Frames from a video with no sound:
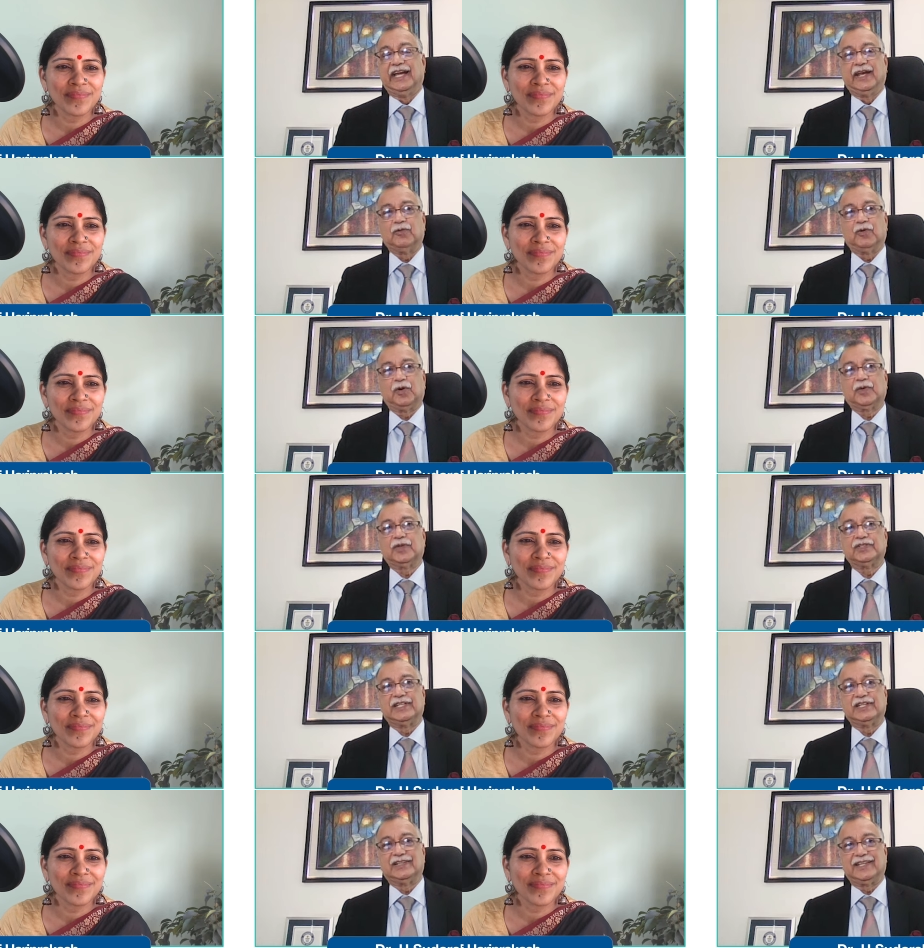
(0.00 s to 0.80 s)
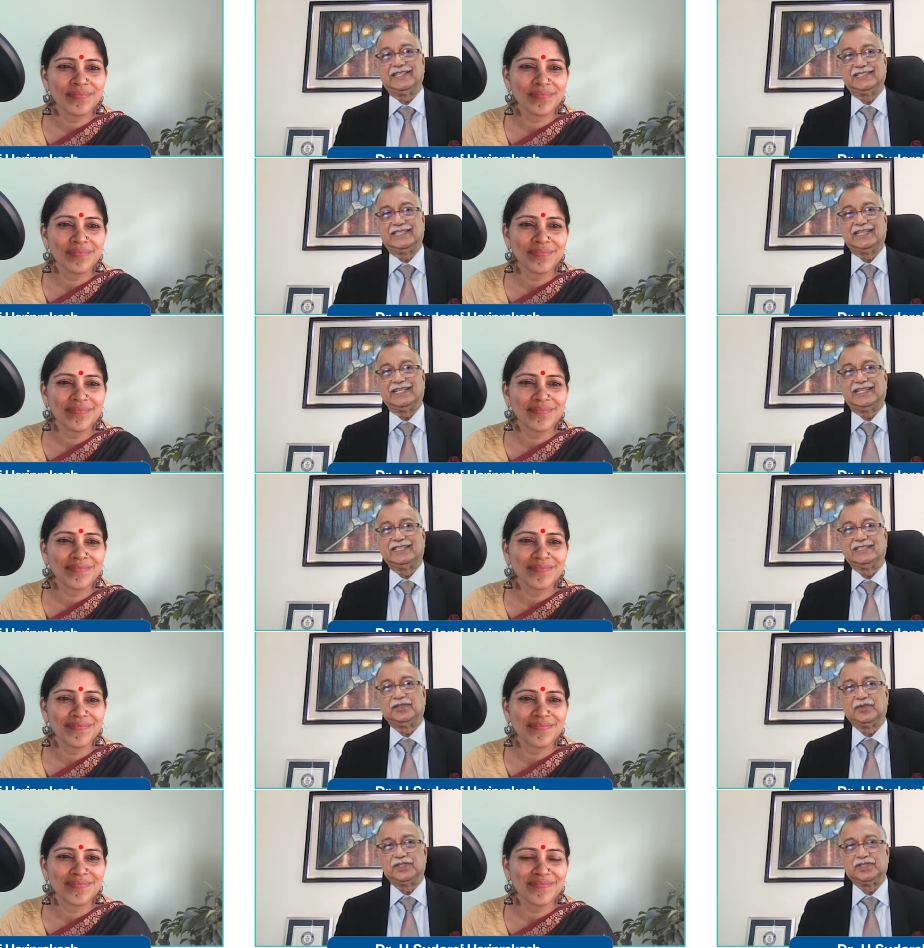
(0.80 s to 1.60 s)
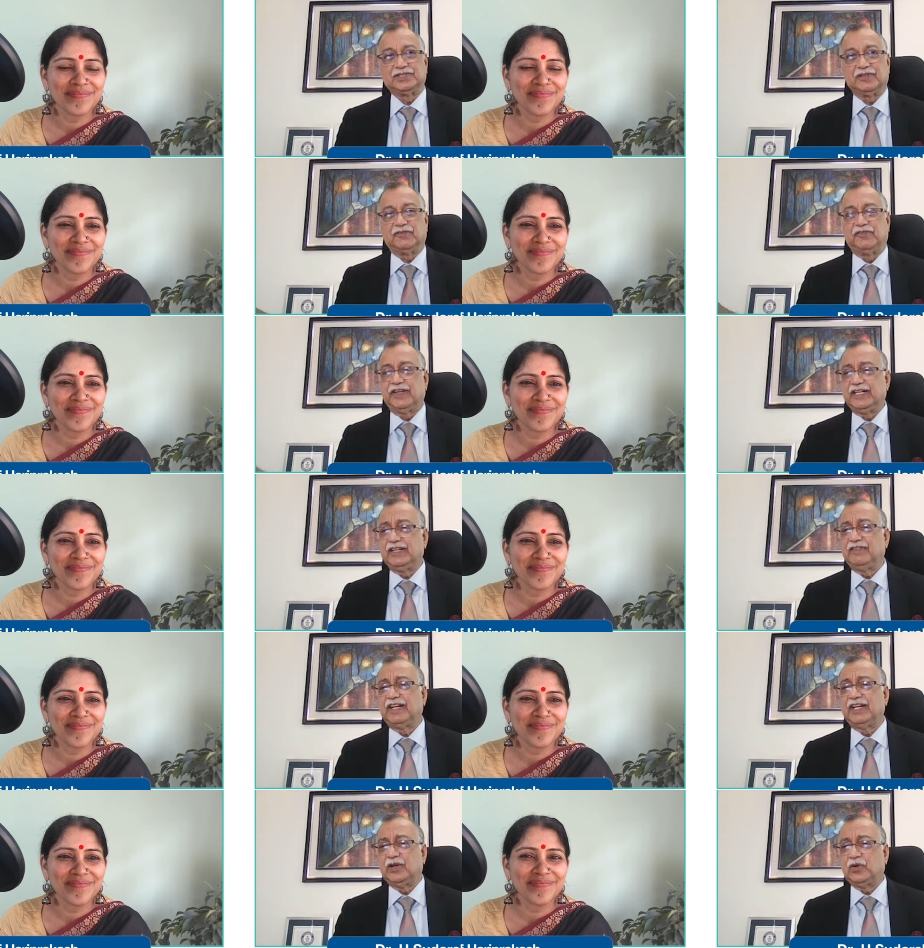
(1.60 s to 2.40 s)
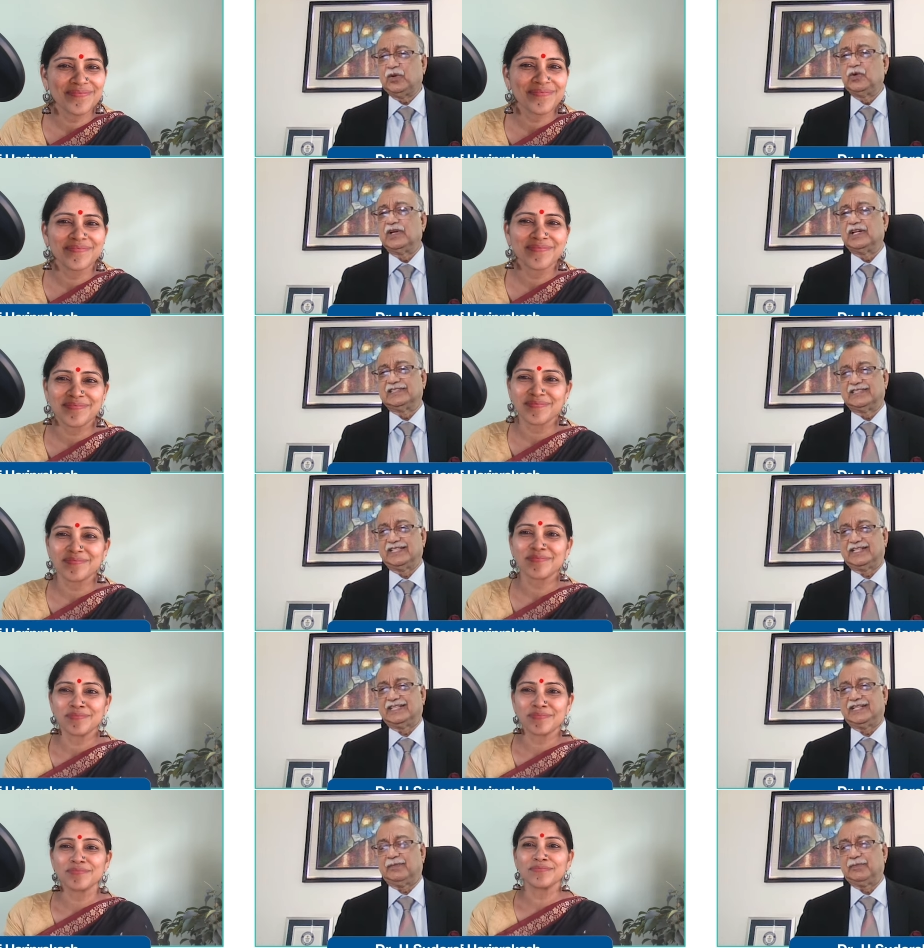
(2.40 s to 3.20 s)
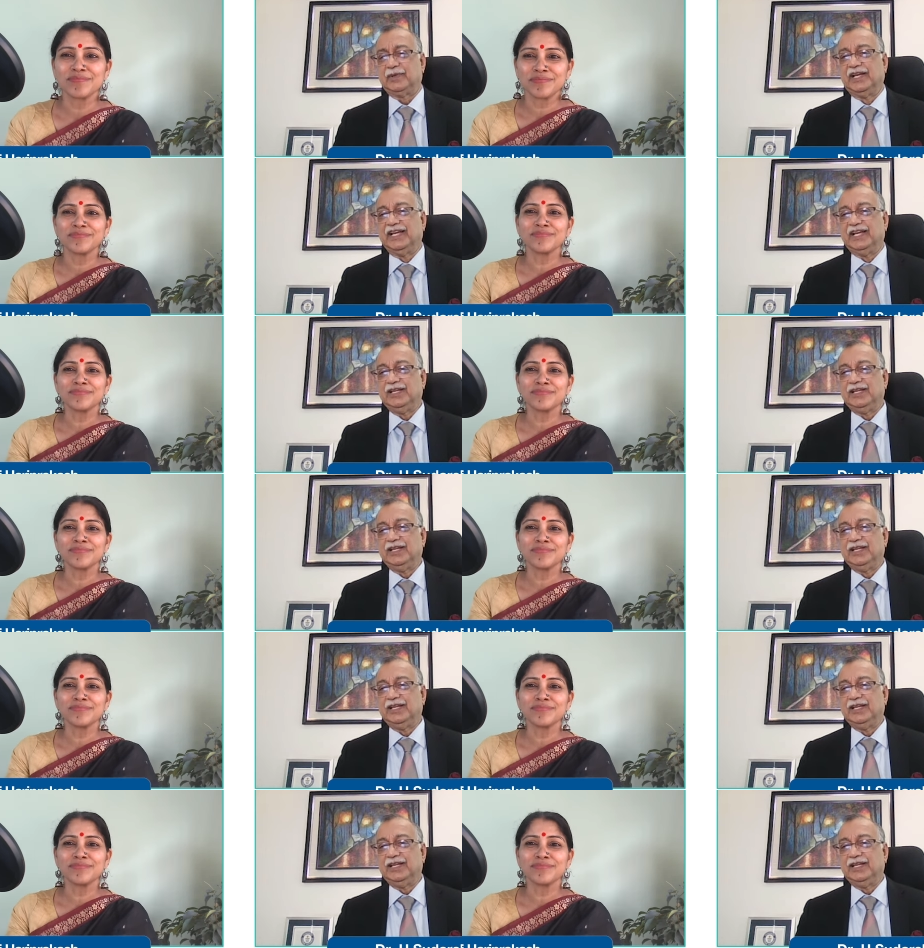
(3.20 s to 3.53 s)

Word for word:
Speaker 1: And what was interesting is it was a very, very rural setup.